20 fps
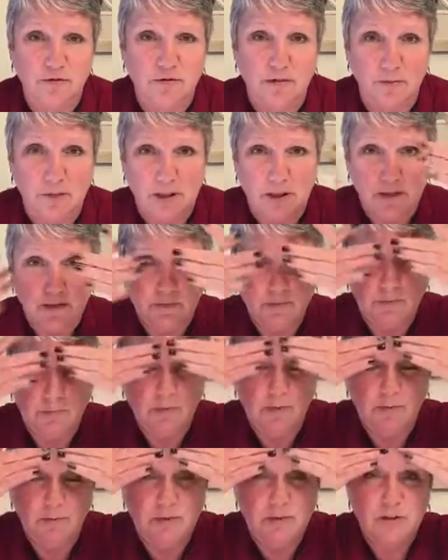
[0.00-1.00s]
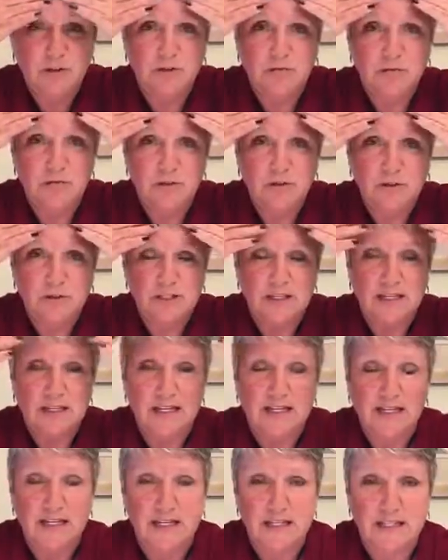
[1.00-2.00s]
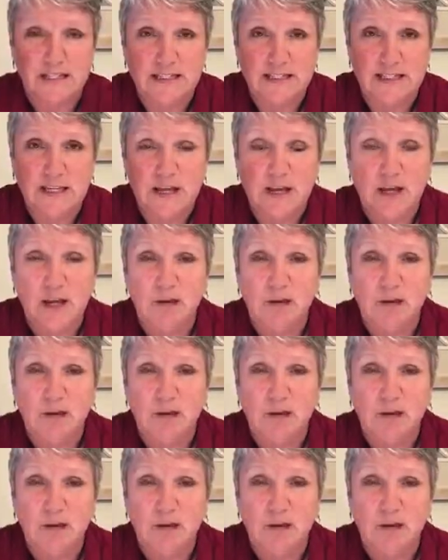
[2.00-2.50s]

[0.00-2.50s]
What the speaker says: I mean, that's pretty much the first thing it hits.